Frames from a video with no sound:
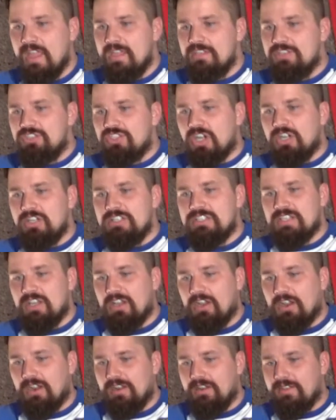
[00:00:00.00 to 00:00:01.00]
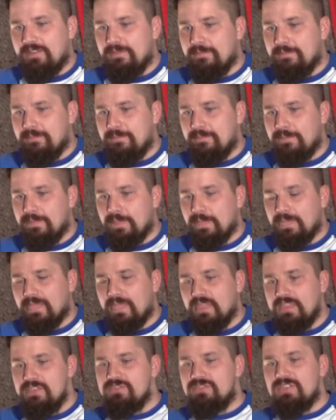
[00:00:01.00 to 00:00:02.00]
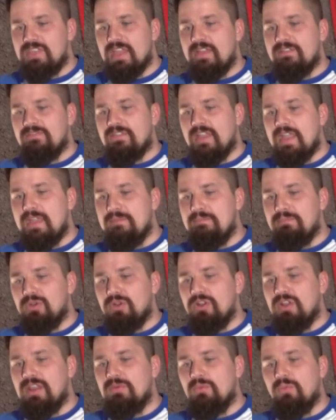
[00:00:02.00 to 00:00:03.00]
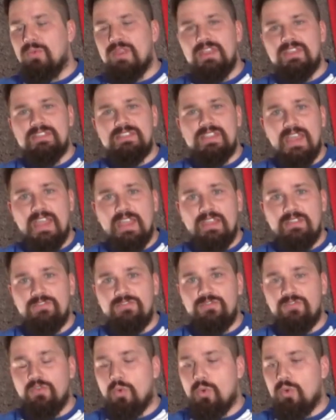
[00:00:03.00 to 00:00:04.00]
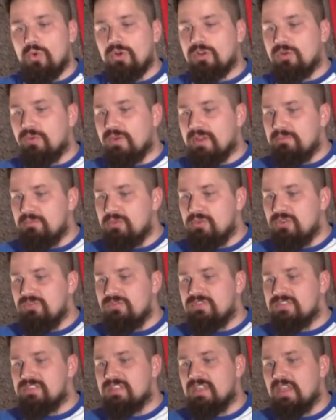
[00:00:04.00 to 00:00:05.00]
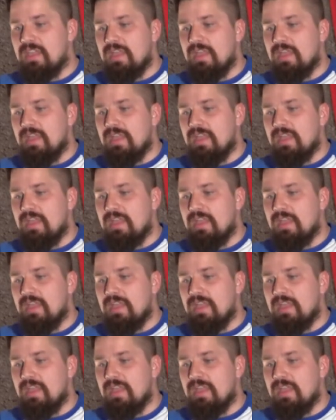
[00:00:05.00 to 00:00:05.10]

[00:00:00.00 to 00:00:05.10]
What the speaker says: Charizard used to have Ember and Wing Attack for quick moves,